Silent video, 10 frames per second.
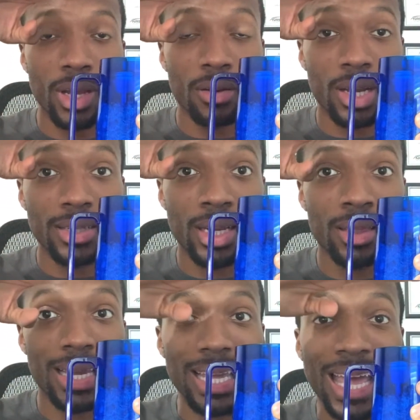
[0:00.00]
container
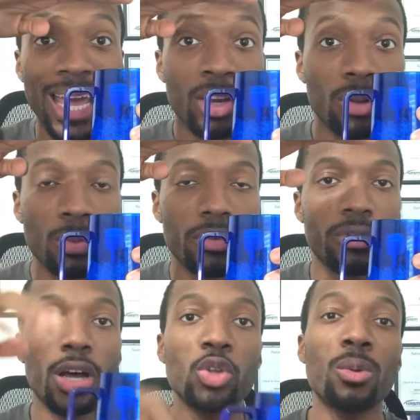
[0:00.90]
that can handle more
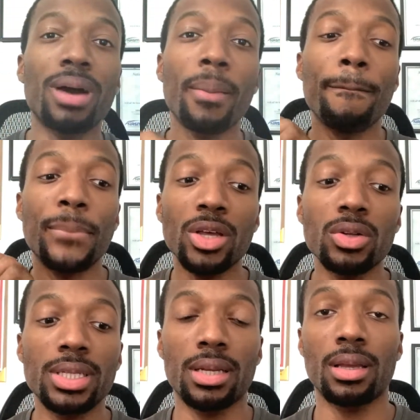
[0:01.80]
volume by
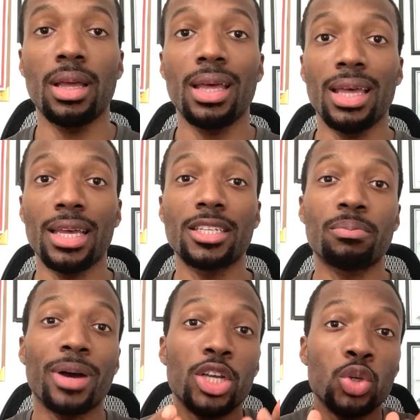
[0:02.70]
building it
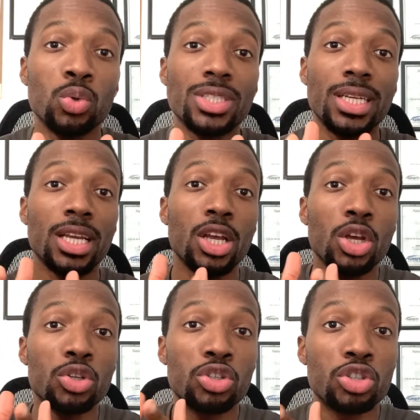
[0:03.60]
by using
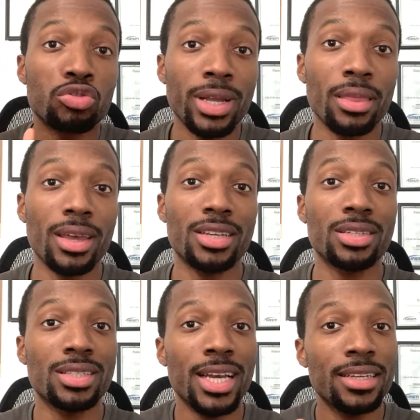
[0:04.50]
strength
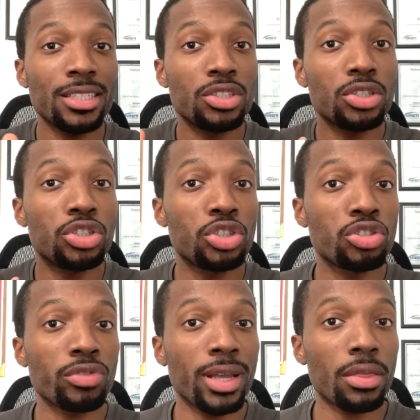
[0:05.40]
exercises,
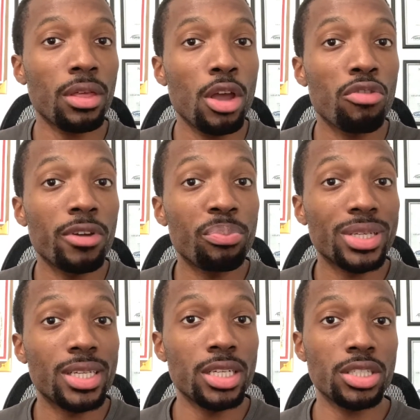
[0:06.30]
strength
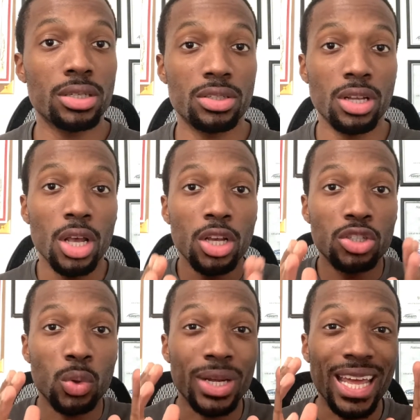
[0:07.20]
repetitions.
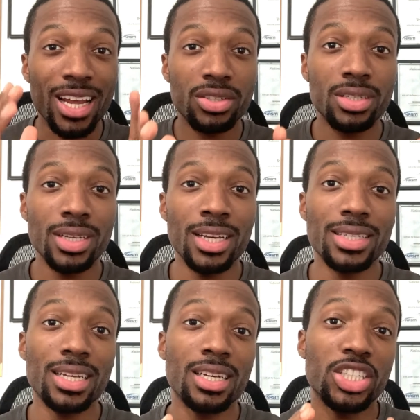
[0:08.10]
So an exercise
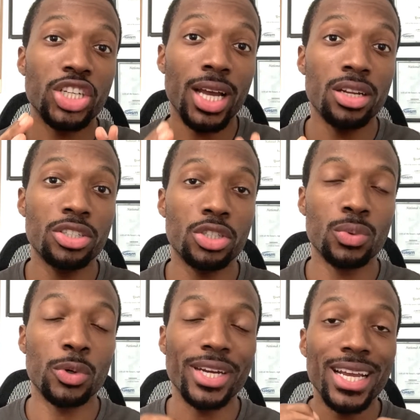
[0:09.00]
that's going to challenge
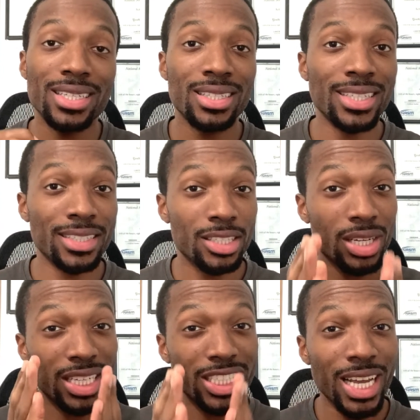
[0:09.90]
you, or an exercise that's
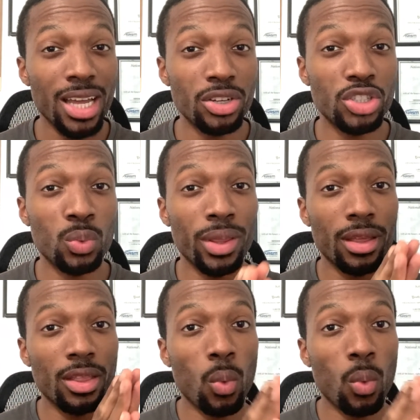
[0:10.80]
going to challenge you within the